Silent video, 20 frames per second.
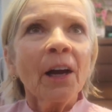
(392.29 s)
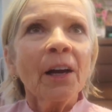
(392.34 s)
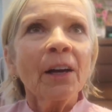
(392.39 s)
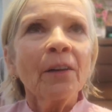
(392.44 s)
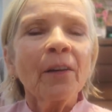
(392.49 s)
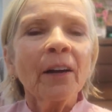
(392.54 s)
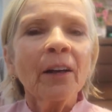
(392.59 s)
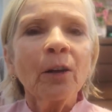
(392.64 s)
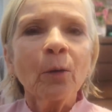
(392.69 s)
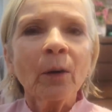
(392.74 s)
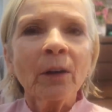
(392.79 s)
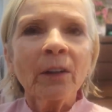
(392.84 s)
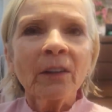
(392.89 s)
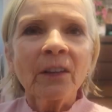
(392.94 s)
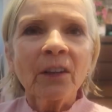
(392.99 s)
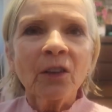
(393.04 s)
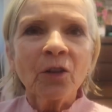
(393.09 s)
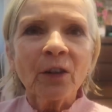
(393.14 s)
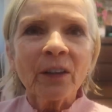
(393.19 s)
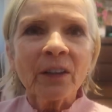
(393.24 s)
if anyone
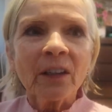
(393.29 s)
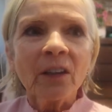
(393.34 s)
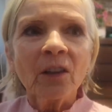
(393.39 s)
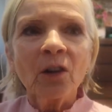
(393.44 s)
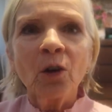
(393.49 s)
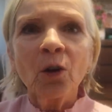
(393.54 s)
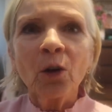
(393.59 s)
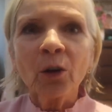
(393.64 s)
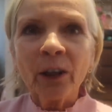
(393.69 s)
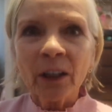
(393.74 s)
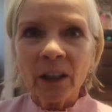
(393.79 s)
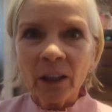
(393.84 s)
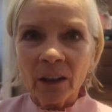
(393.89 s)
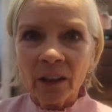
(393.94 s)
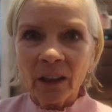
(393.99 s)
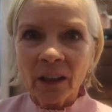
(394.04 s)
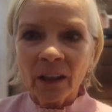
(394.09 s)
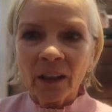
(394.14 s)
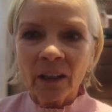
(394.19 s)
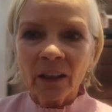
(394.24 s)
is interested in looking
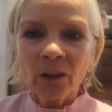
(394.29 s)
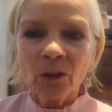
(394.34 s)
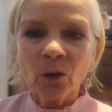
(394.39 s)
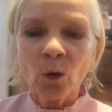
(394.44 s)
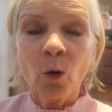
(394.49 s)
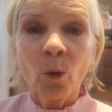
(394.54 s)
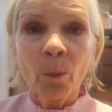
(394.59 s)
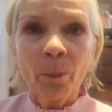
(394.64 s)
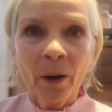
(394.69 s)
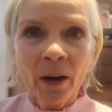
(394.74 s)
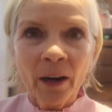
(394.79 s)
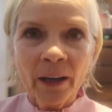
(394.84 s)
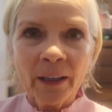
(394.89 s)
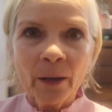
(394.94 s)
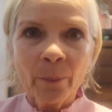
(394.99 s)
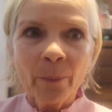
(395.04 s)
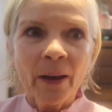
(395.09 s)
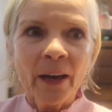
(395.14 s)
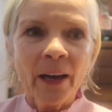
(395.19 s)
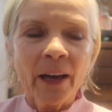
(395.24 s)
at these or
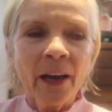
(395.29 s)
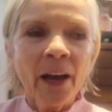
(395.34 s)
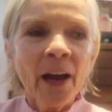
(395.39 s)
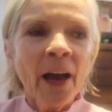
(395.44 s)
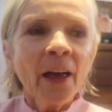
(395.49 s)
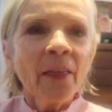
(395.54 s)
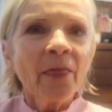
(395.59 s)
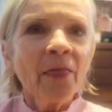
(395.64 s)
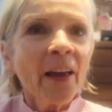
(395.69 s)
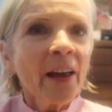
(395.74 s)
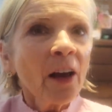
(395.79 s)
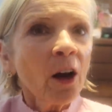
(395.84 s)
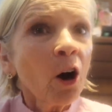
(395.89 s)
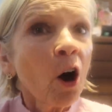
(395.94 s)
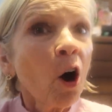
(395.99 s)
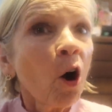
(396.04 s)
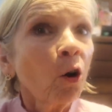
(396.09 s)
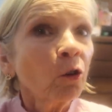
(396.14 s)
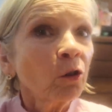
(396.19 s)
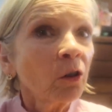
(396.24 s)
buying a pair, they
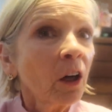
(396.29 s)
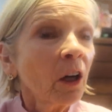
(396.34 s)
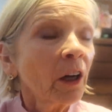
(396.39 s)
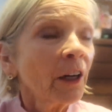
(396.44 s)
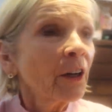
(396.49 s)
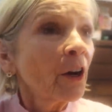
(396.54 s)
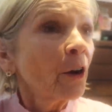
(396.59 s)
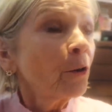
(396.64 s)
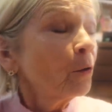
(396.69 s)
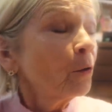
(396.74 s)
are online